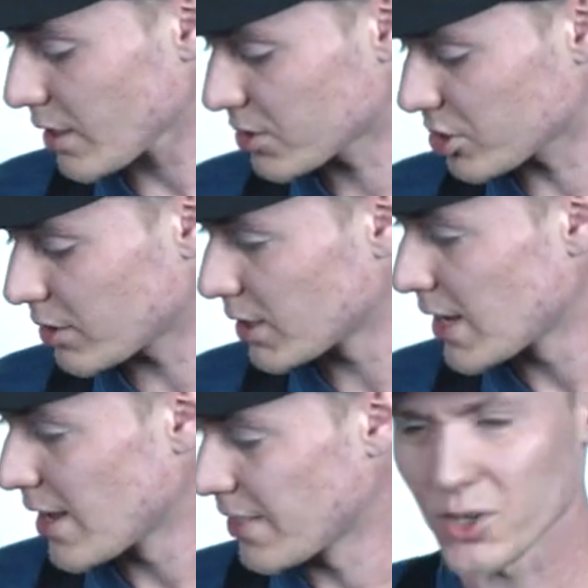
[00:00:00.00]
So
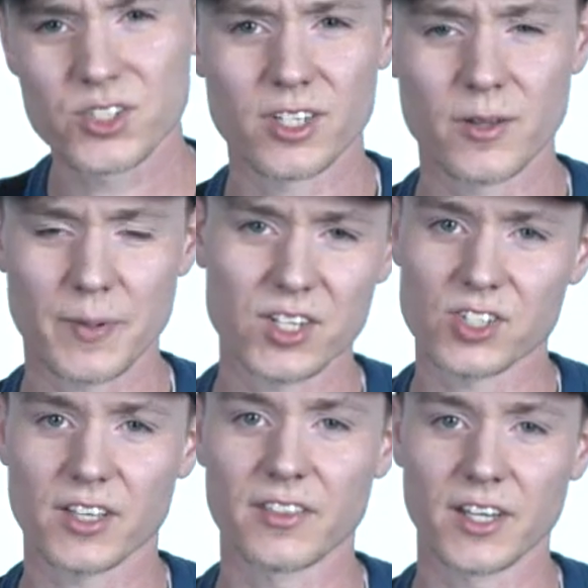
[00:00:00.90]
those are the
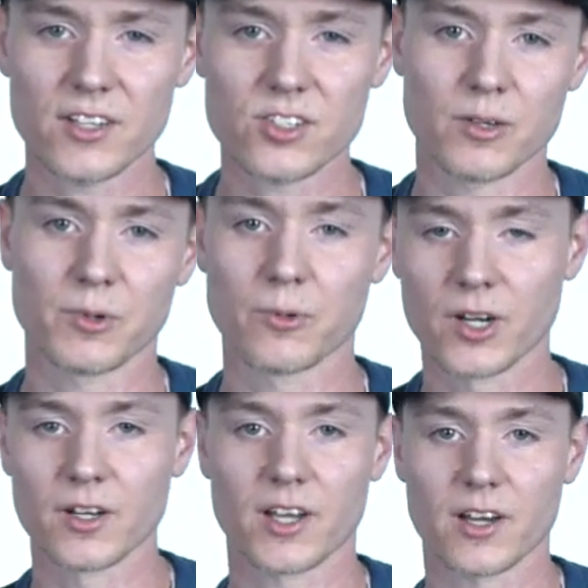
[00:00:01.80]
basic things that we
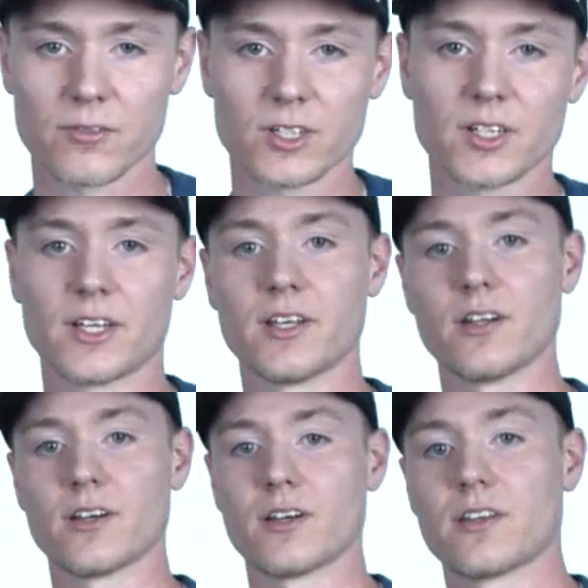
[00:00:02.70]
wanted to cover
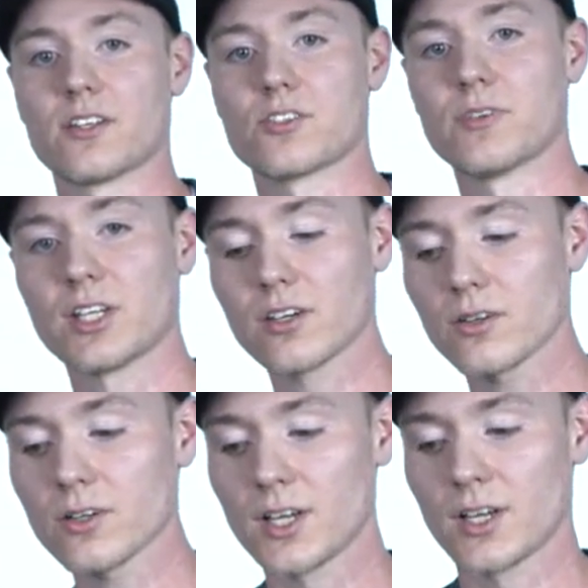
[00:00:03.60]
in uh, this
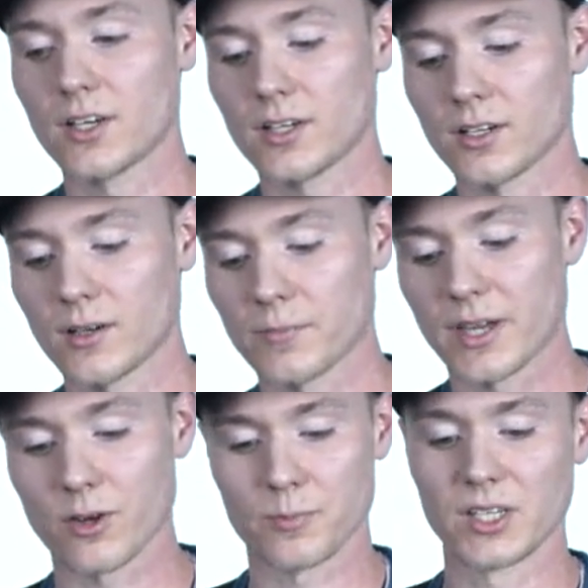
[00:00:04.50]
video. Um,
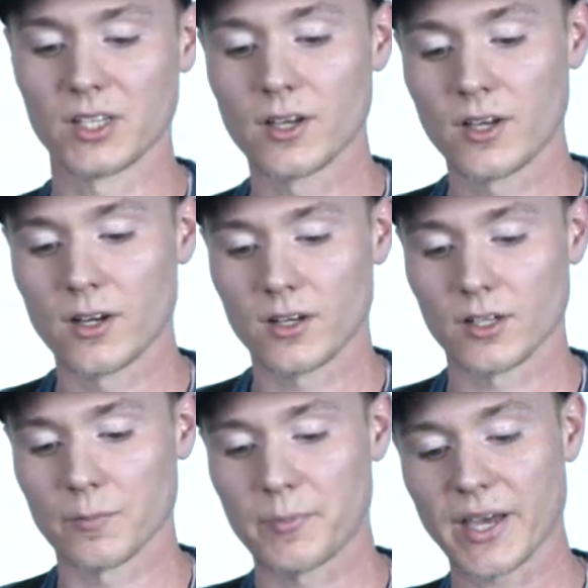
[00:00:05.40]
that would be
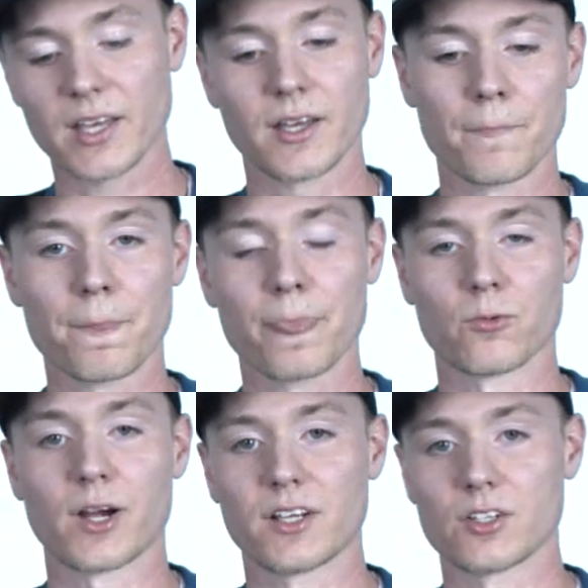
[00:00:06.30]
uh, picking the
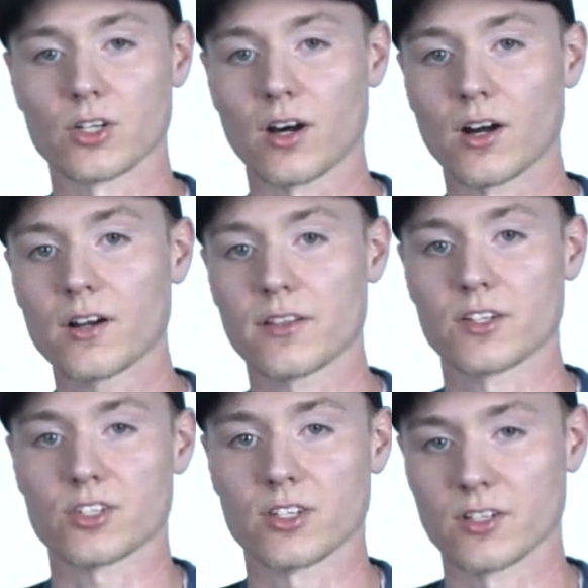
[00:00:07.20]
right guitar
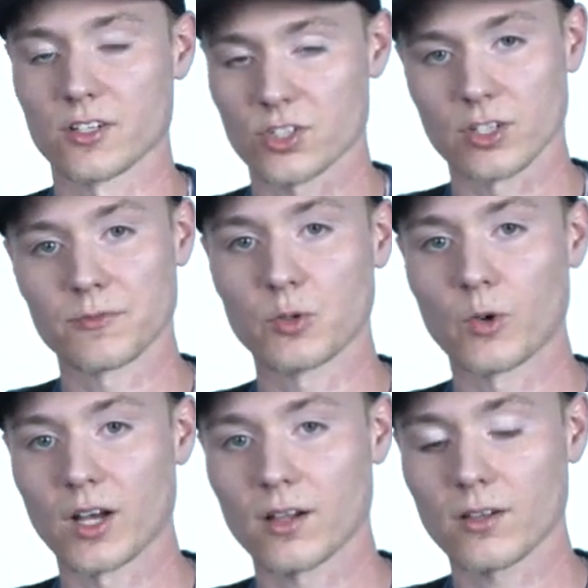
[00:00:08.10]
that's going to serve you
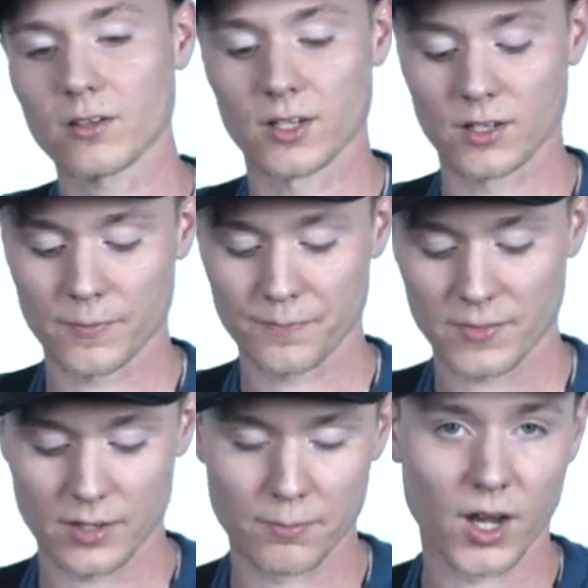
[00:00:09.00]
well um,
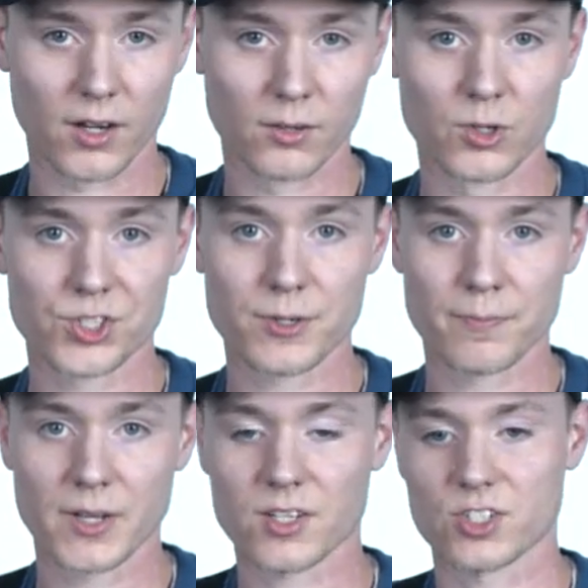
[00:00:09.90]
in a modern worship
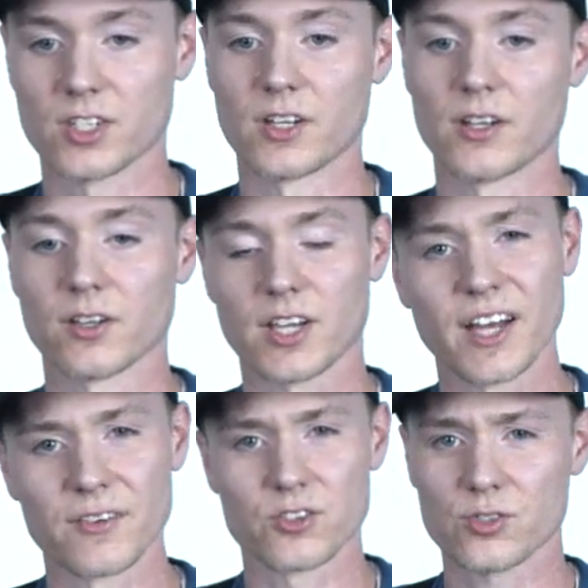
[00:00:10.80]
mix and the
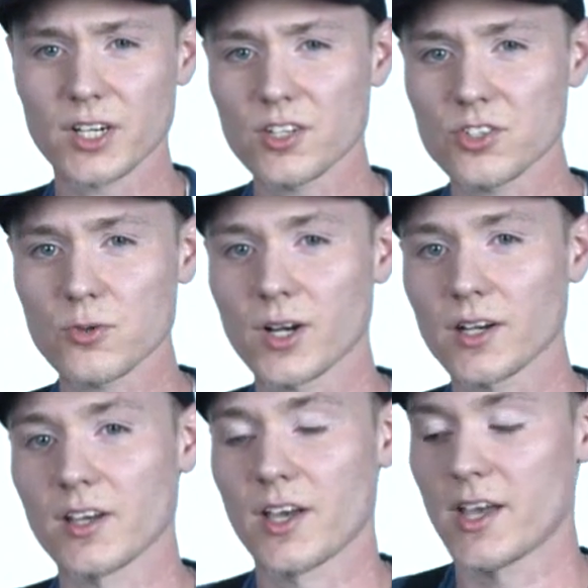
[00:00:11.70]
kind of strings you
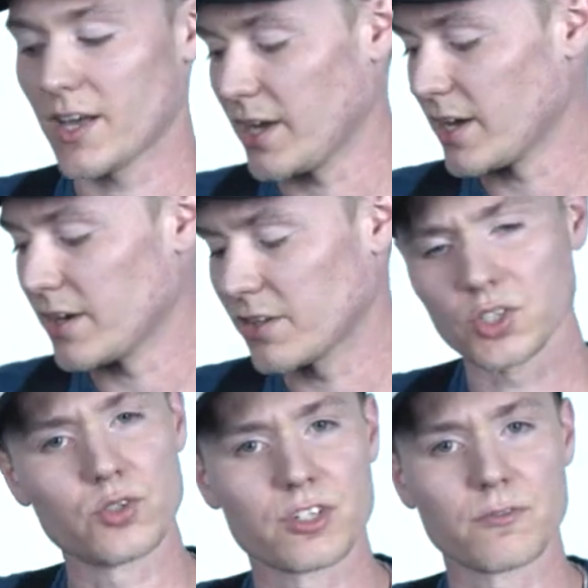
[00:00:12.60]
want and the
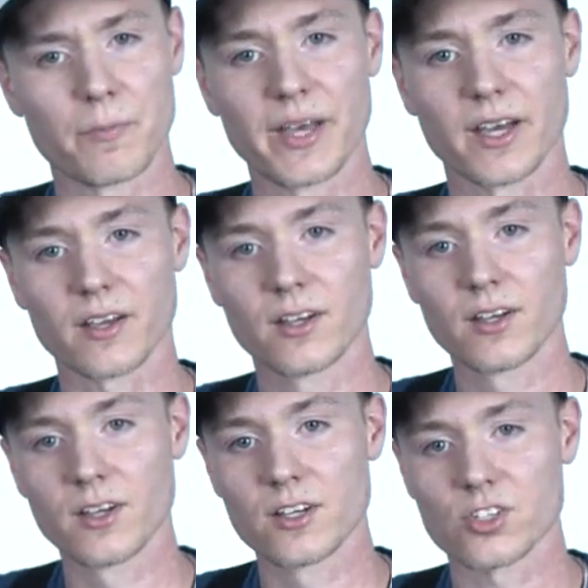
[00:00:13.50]
use of a pick.
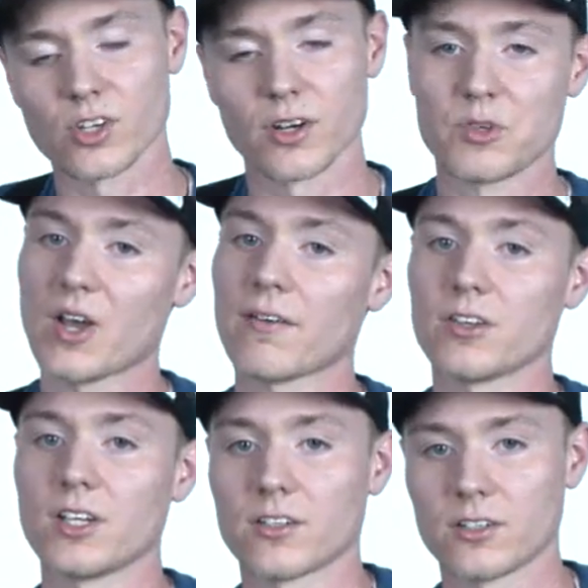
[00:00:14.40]
So if you have
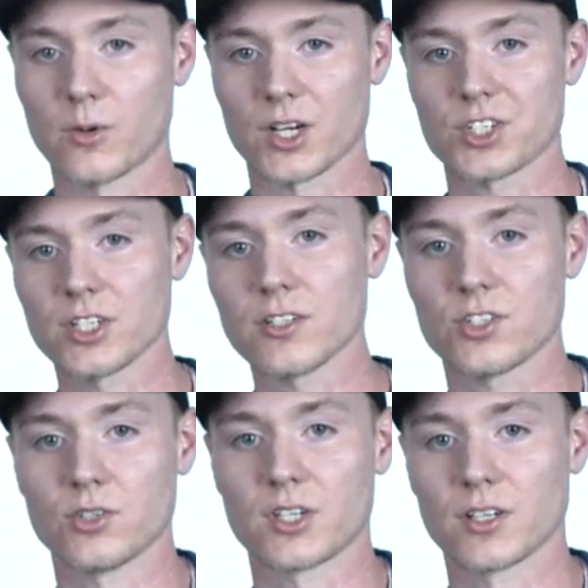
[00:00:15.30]
any other
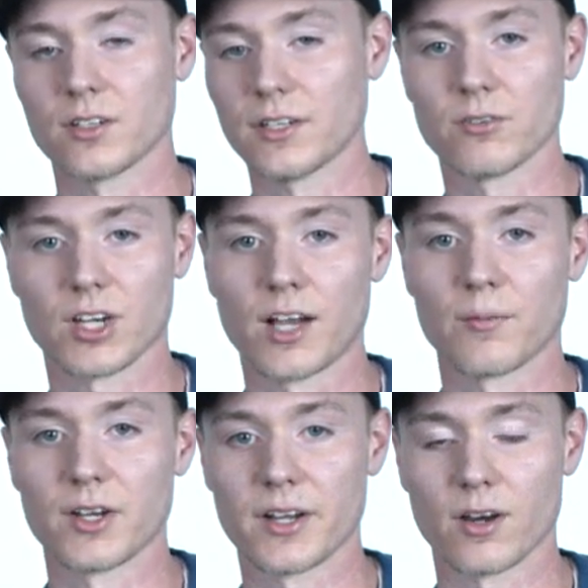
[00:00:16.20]
questions, you can leave a
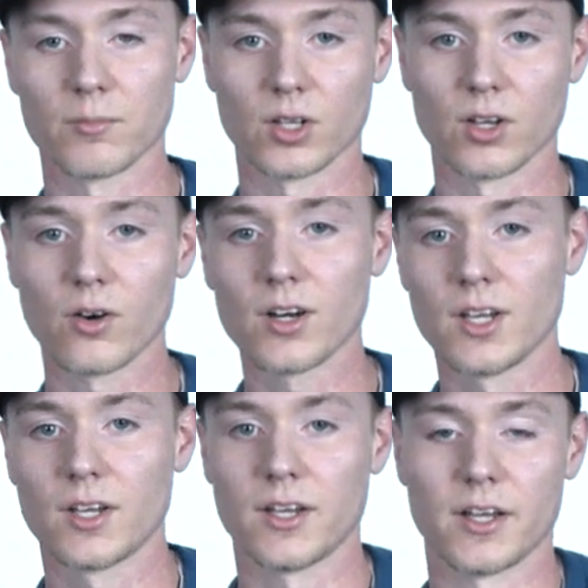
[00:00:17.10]
comment down below
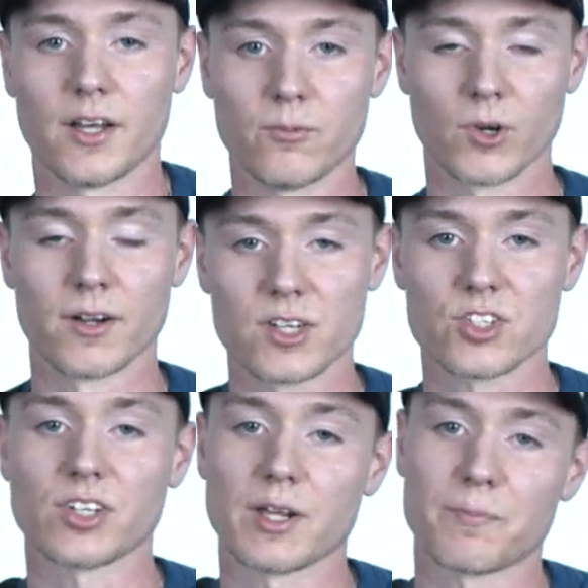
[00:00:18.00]
and one of
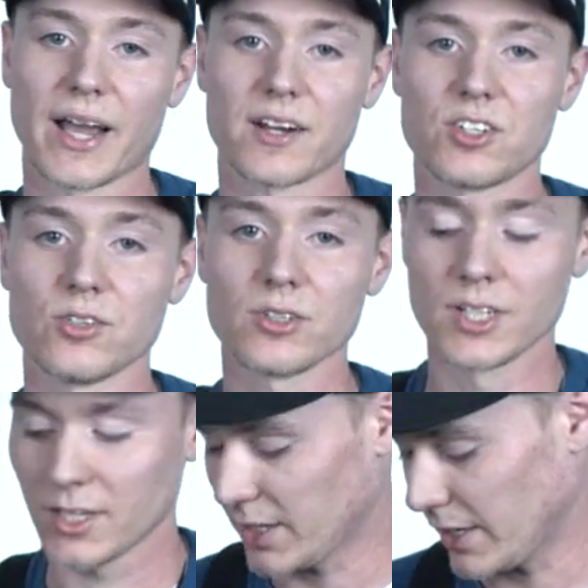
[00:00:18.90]
us will get back to you.
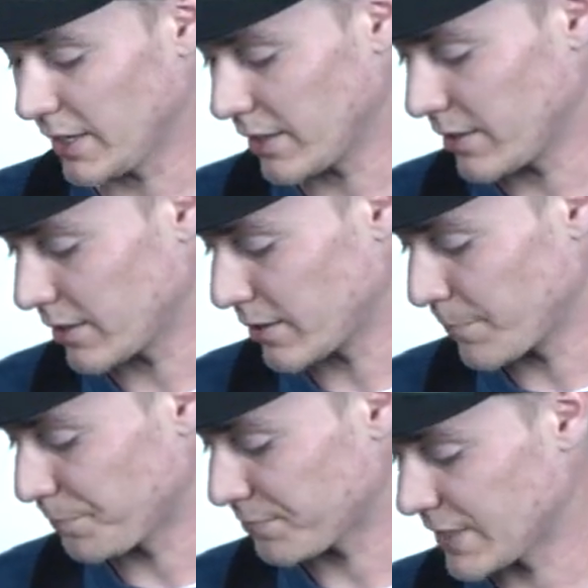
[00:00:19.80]
And
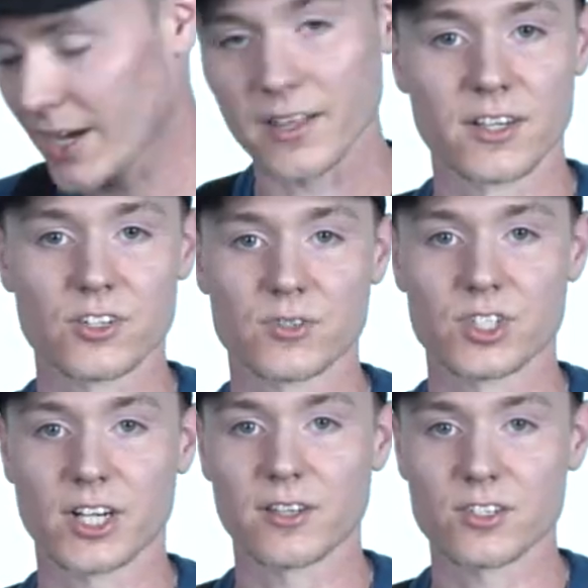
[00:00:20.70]
um, yeah, thanks for
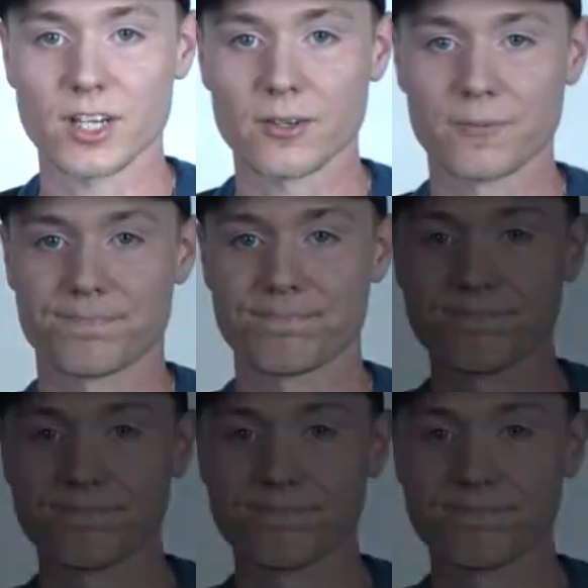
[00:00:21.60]
checking this out.